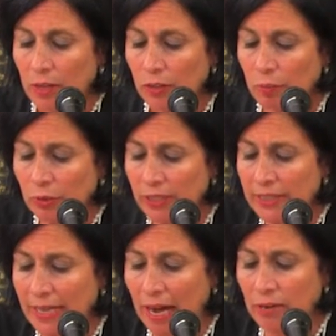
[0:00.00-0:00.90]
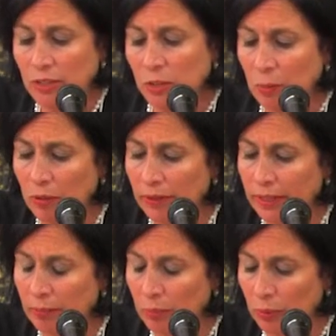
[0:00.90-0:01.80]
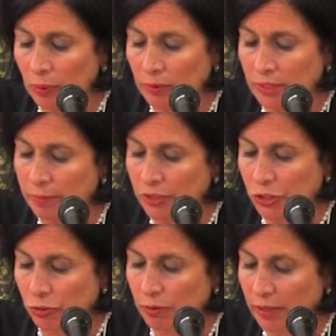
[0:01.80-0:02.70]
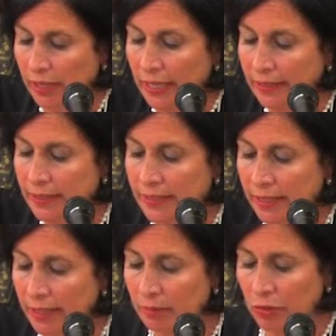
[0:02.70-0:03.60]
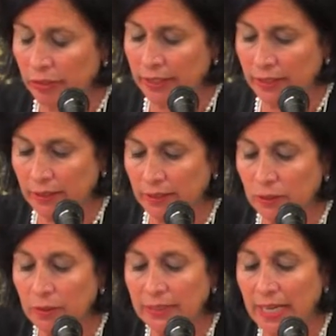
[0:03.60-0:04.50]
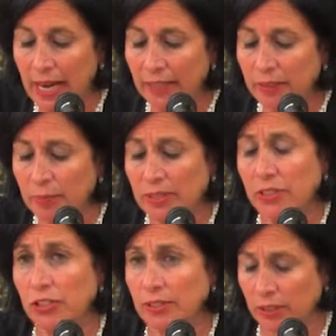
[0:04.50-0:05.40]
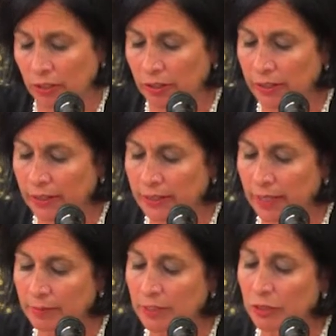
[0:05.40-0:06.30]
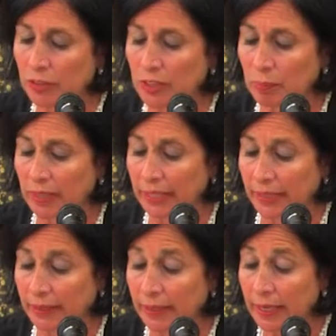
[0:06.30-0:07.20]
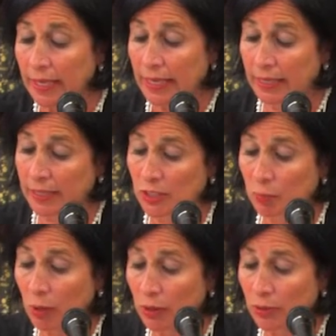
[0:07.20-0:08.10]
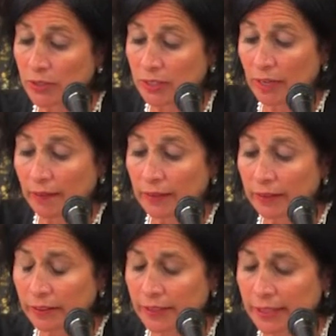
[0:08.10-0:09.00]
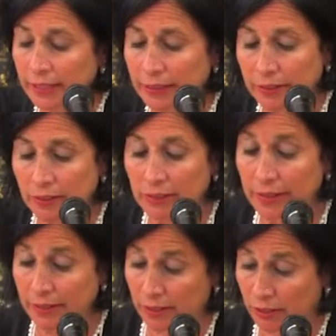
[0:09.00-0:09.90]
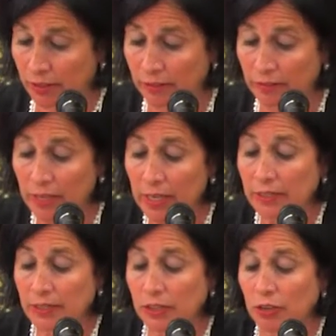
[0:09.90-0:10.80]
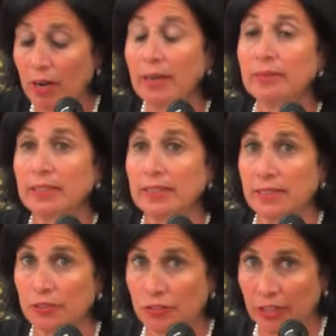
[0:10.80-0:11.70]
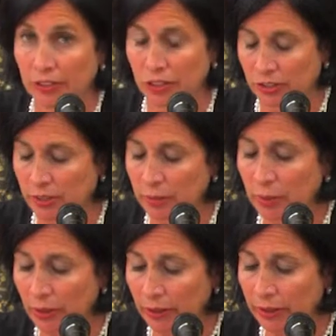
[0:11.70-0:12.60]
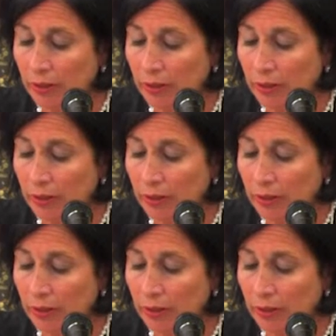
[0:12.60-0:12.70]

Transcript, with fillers: The book is outspoken and bold, to be sure, and the same critics who attack the positions Curt attempted to explain in his posts on the literacy leaders listserv described in his introduction to the book,